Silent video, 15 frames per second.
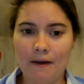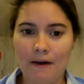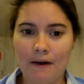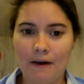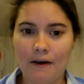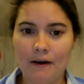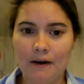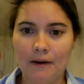
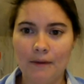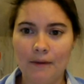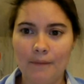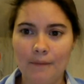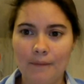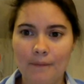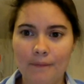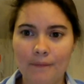
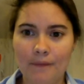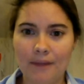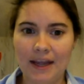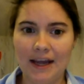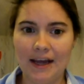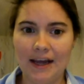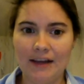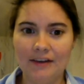
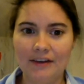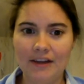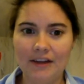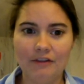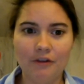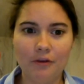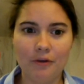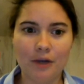And
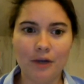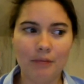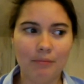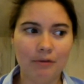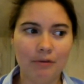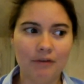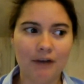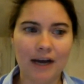if you can
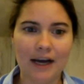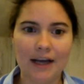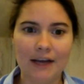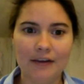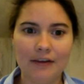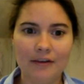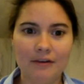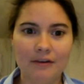provide